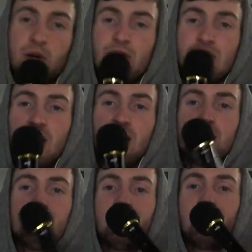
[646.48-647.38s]
a lot
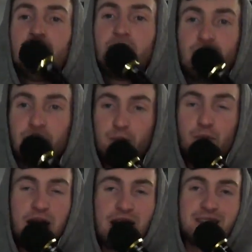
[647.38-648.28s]
of like
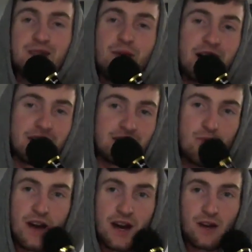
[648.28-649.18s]
back
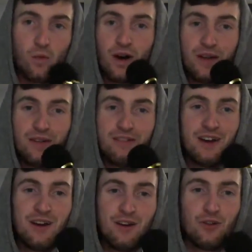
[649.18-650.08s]
1
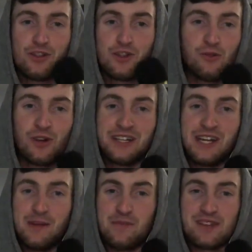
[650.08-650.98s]
or 2 run
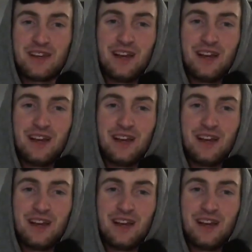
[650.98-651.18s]
games, and